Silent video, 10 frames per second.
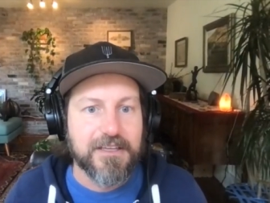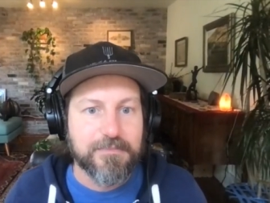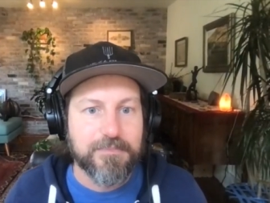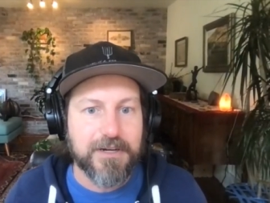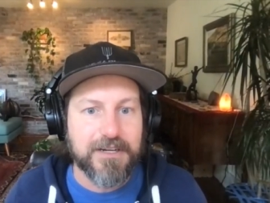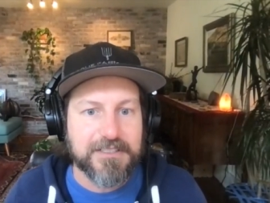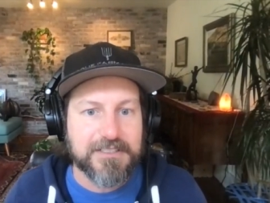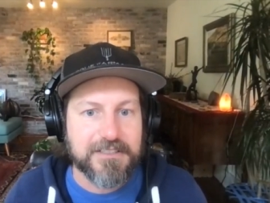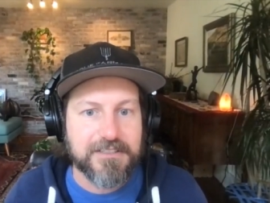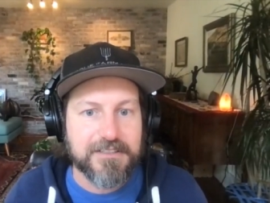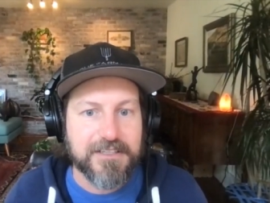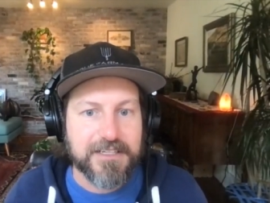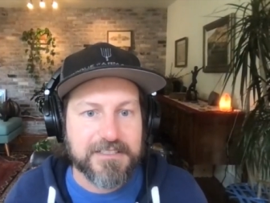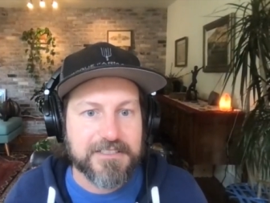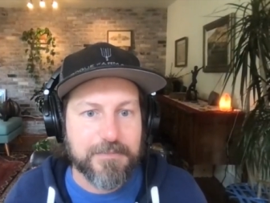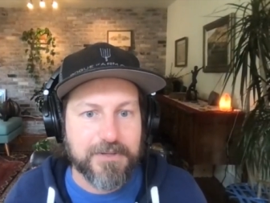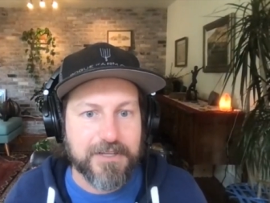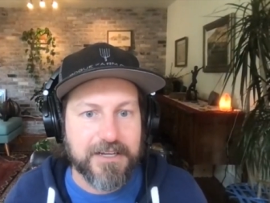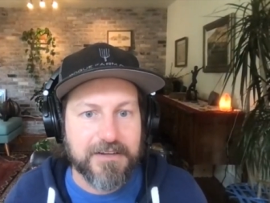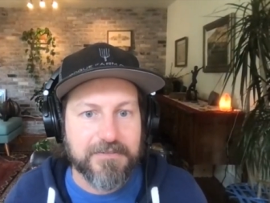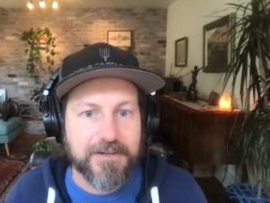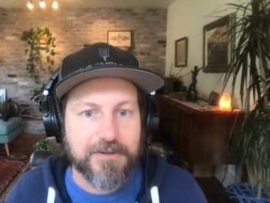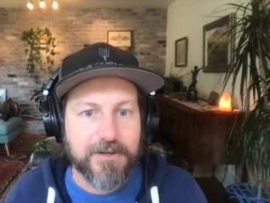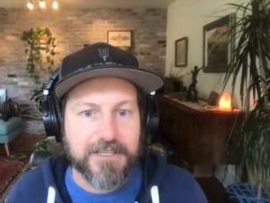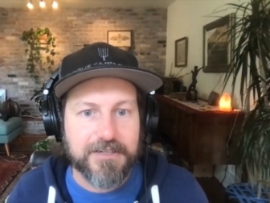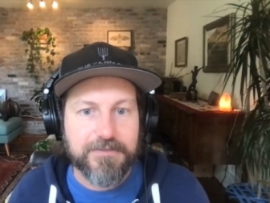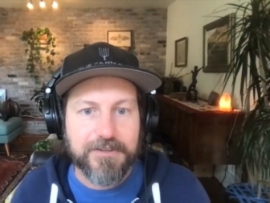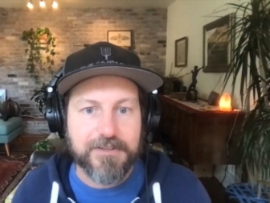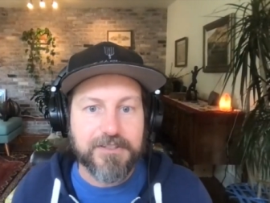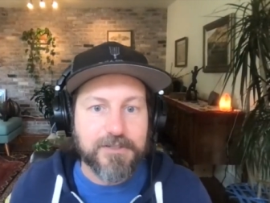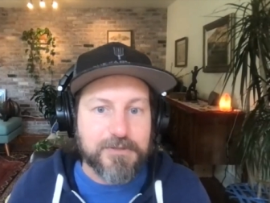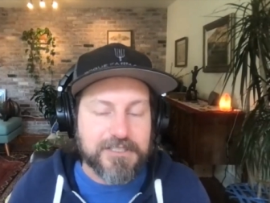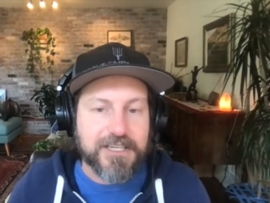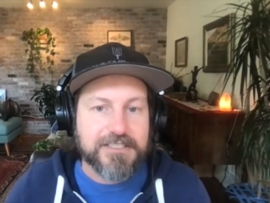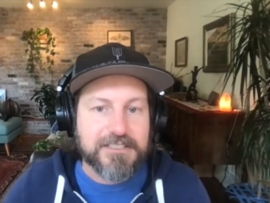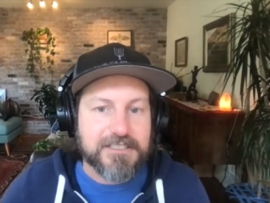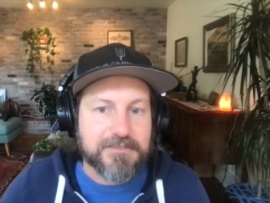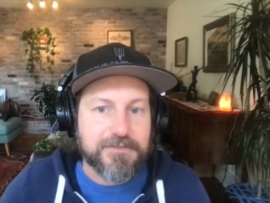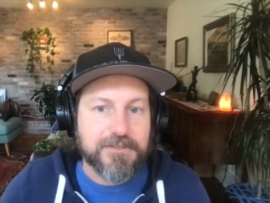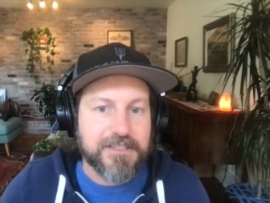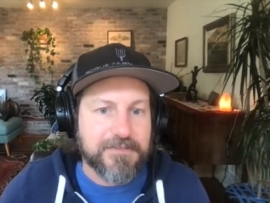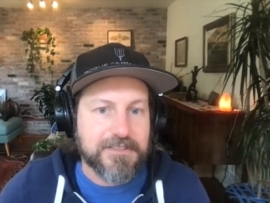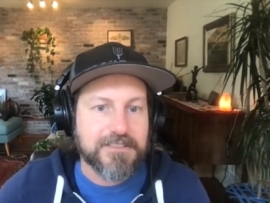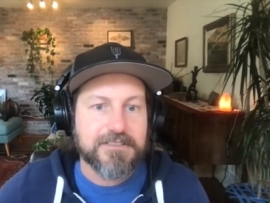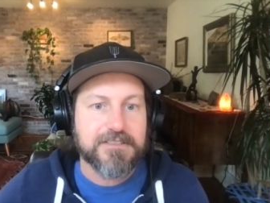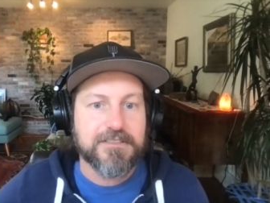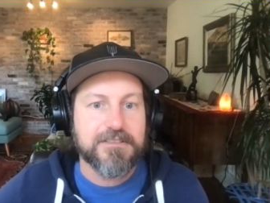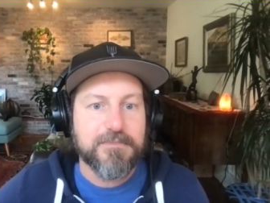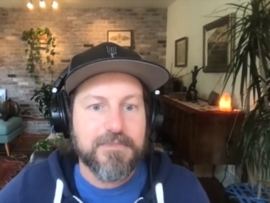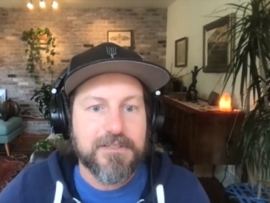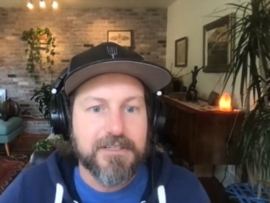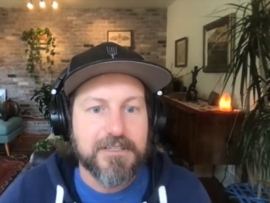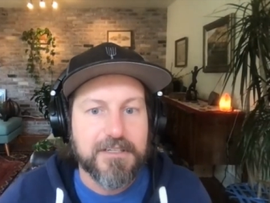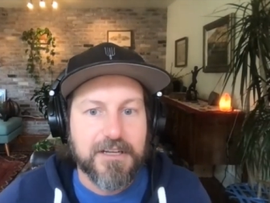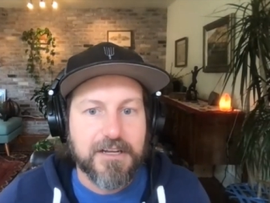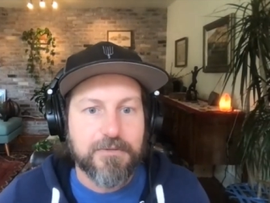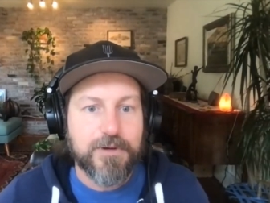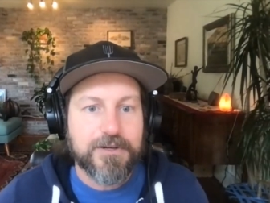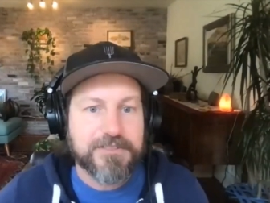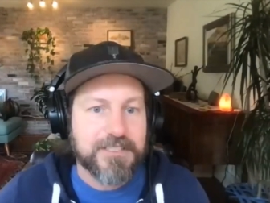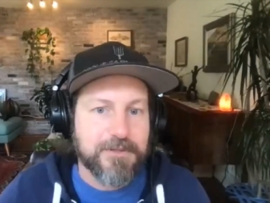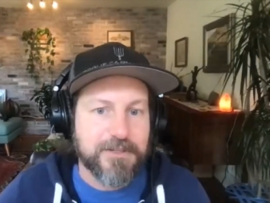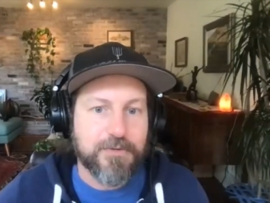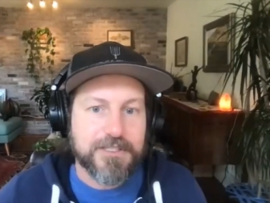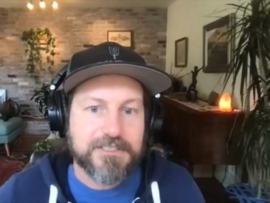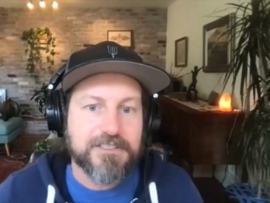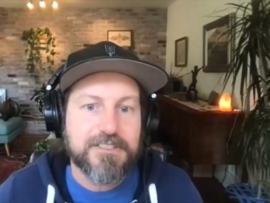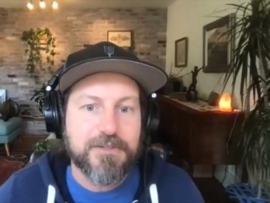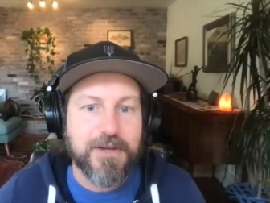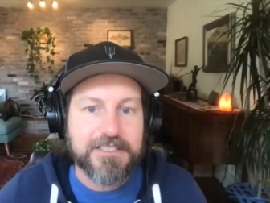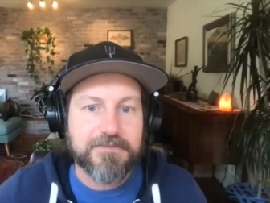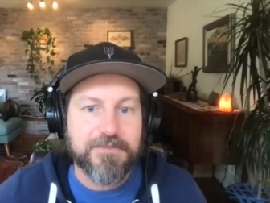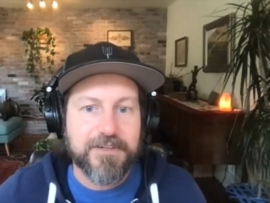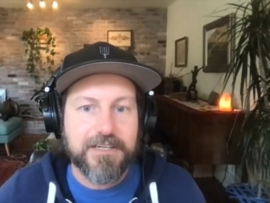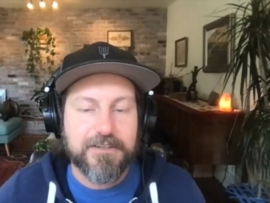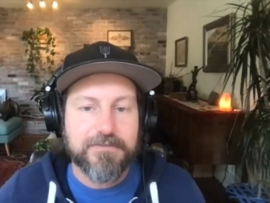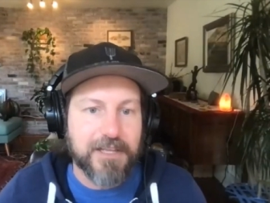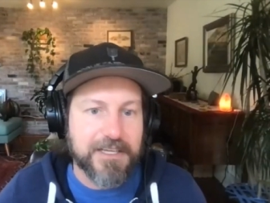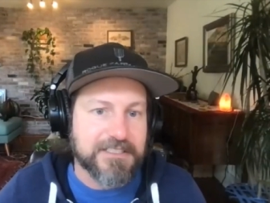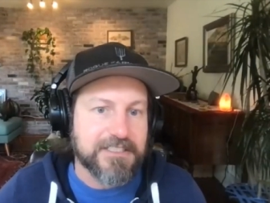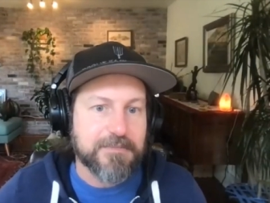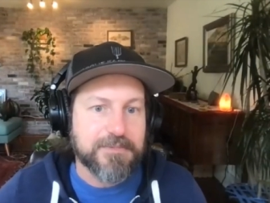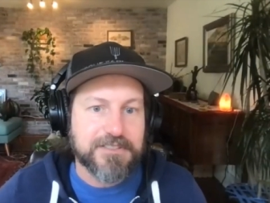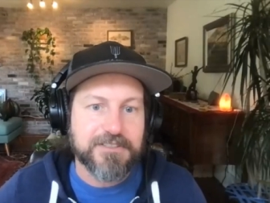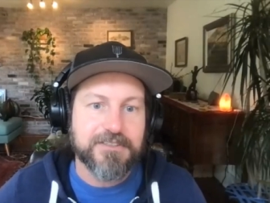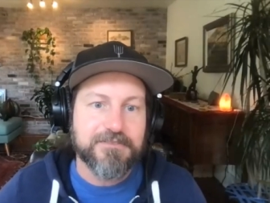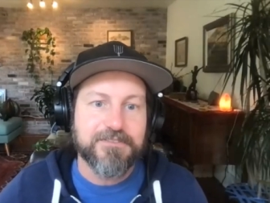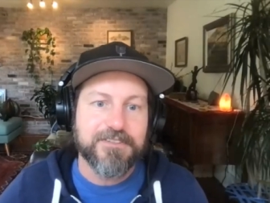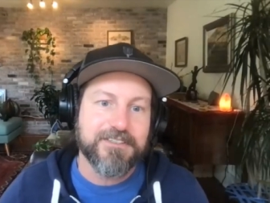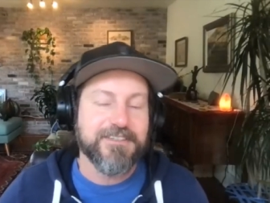But next up we have, how do you identify the use cases for a given system? What are some of the questions you ask to find out if Lightstep is a good fit?